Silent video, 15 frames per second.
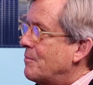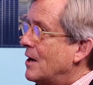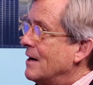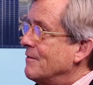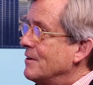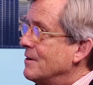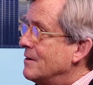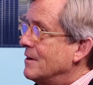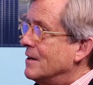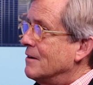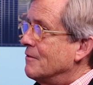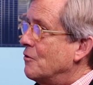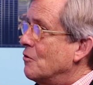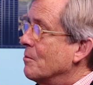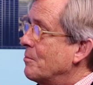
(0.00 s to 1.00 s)

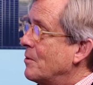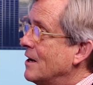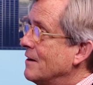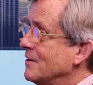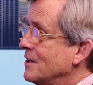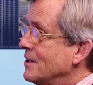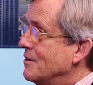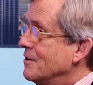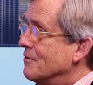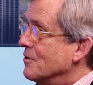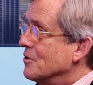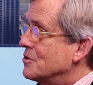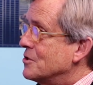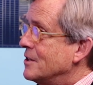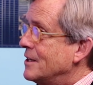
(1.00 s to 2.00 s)
private for-profit
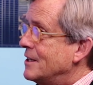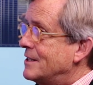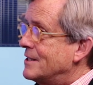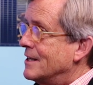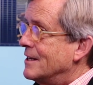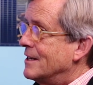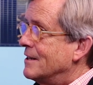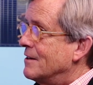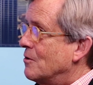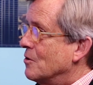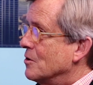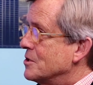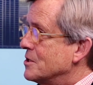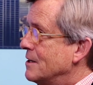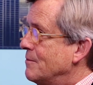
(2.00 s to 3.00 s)
university tenant
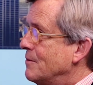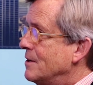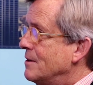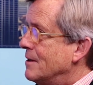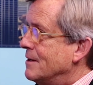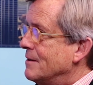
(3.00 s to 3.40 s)
or someone,